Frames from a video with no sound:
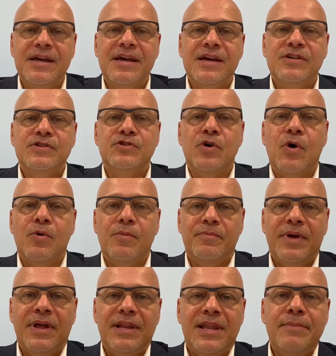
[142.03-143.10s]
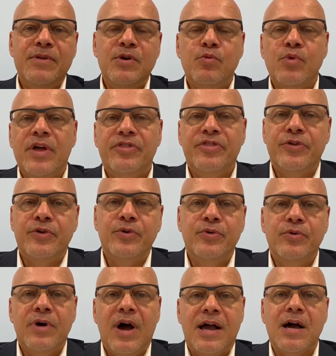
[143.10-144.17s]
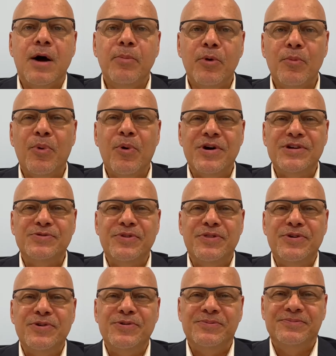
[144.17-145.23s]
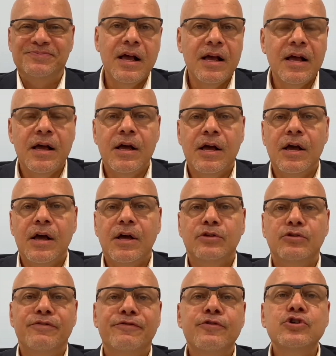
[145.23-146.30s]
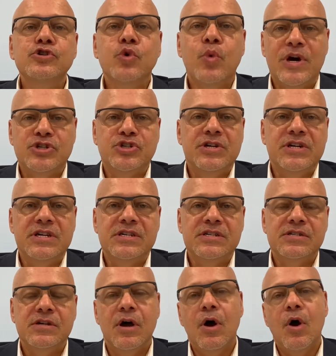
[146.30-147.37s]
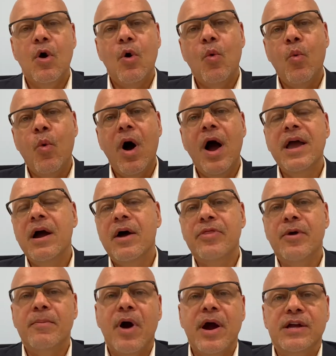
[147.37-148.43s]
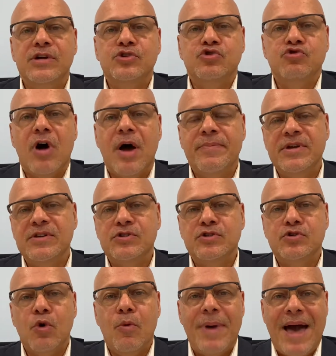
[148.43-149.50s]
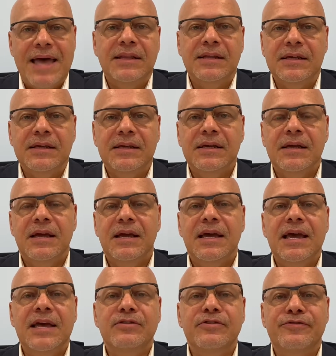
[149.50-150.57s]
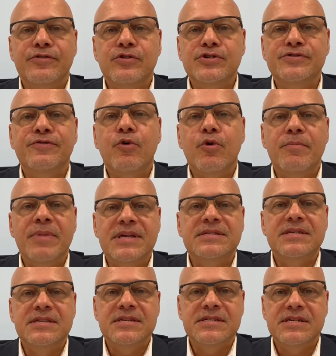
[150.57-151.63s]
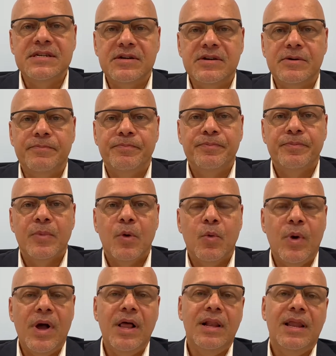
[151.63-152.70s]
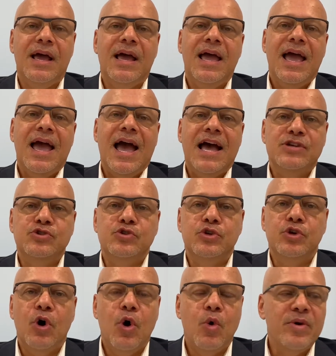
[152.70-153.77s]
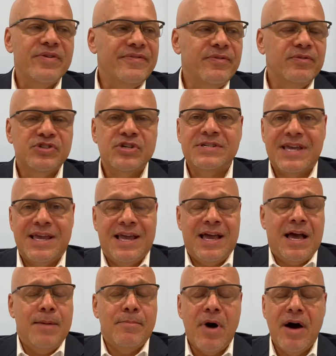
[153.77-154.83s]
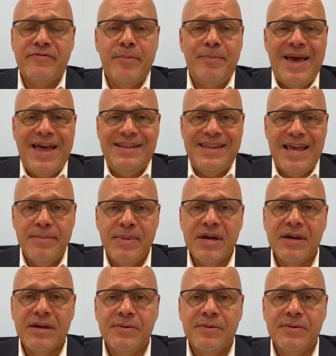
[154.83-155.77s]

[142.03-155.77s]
So let me run through a couple of points with you. The first question is, why are the markets dropping so badly in the first 4 months of this year? Well, as you know, we've just come off a pandemic.